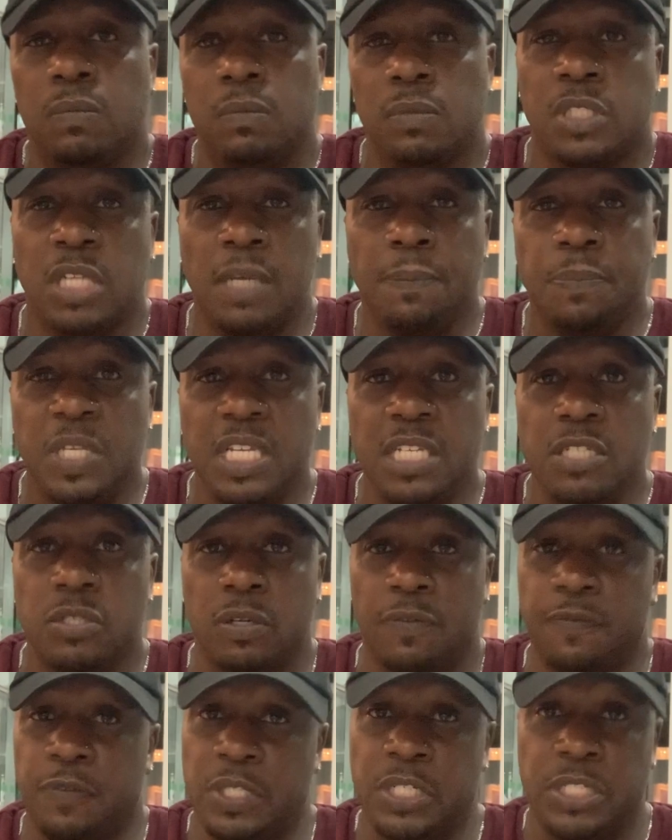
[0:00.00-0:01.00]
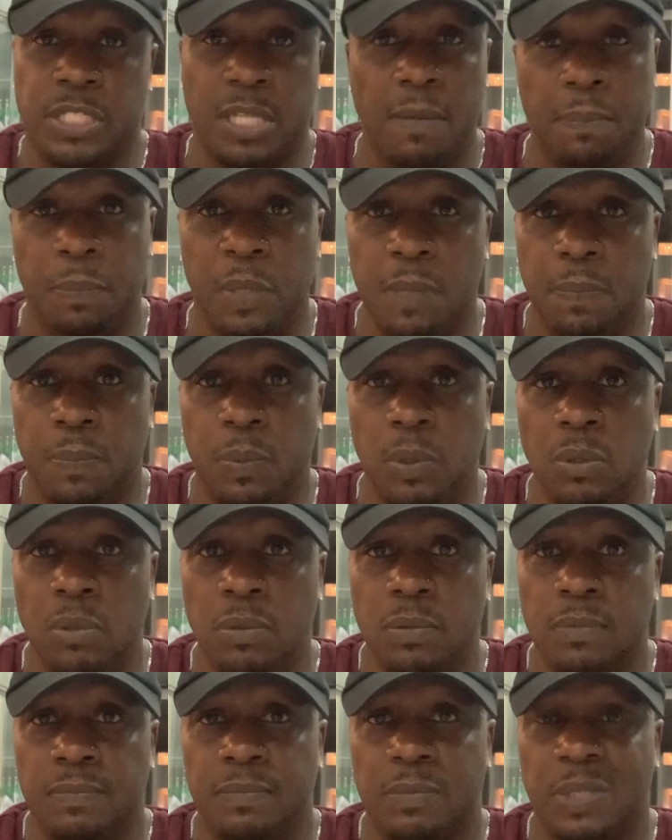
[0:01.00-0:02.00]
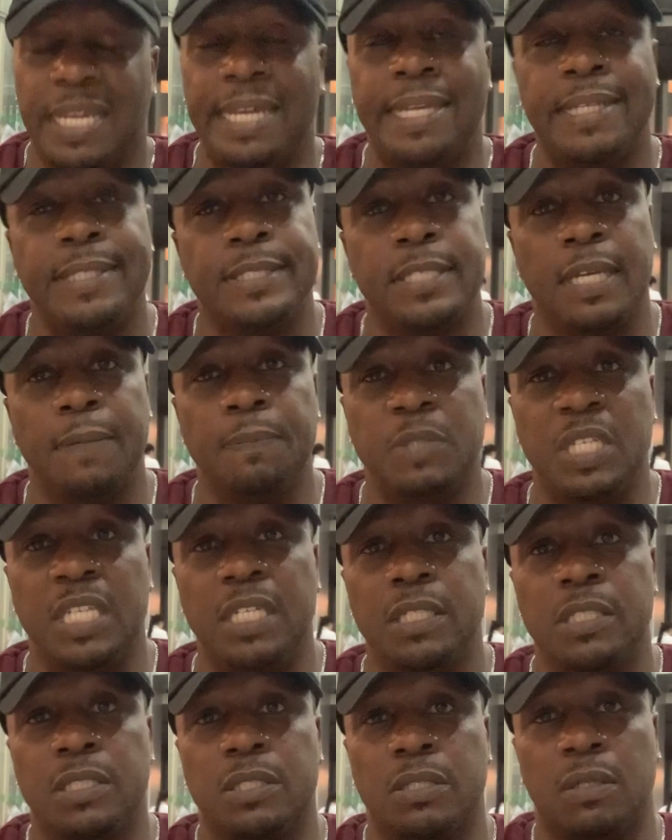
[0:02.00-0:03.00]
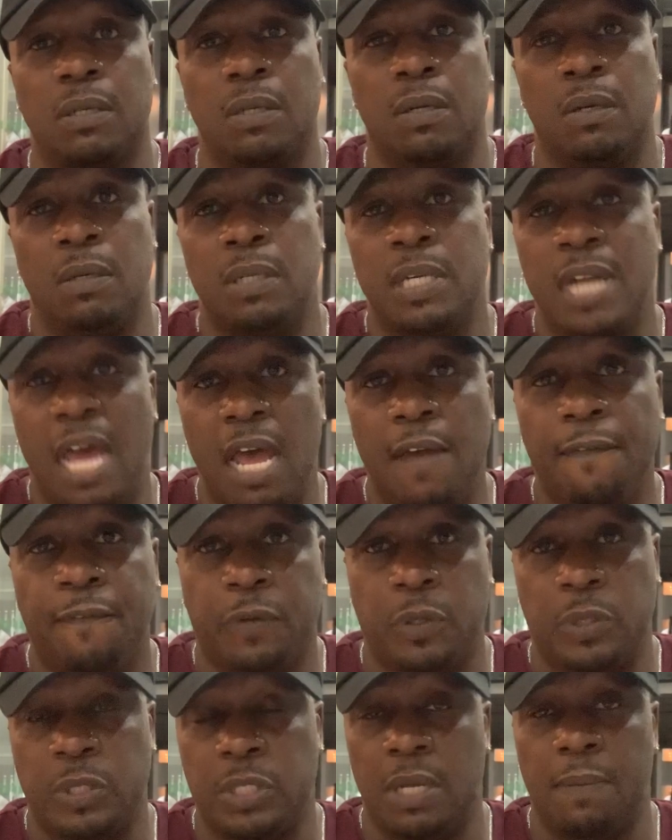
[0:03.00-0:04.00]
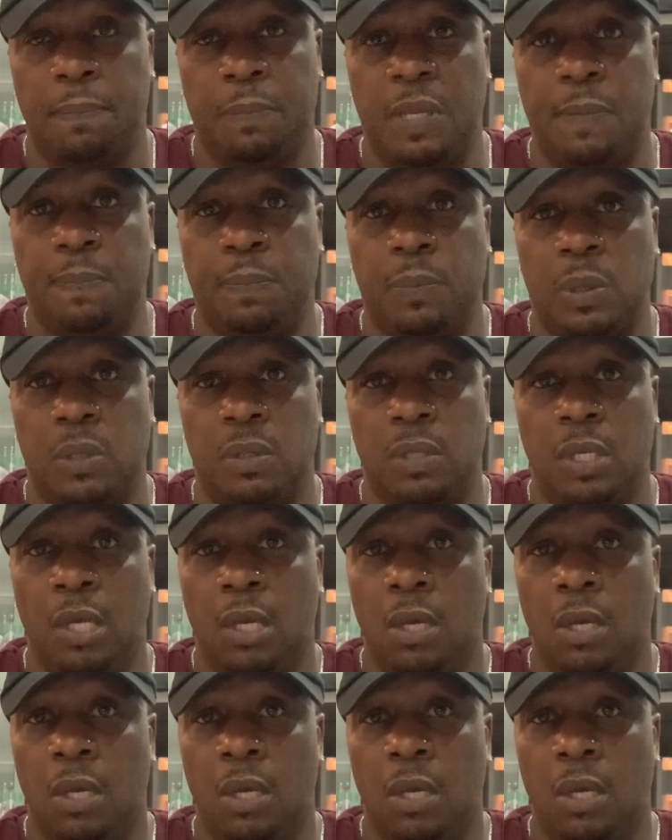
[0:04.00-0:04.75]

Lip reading: some things are for some people and some things are not for some people.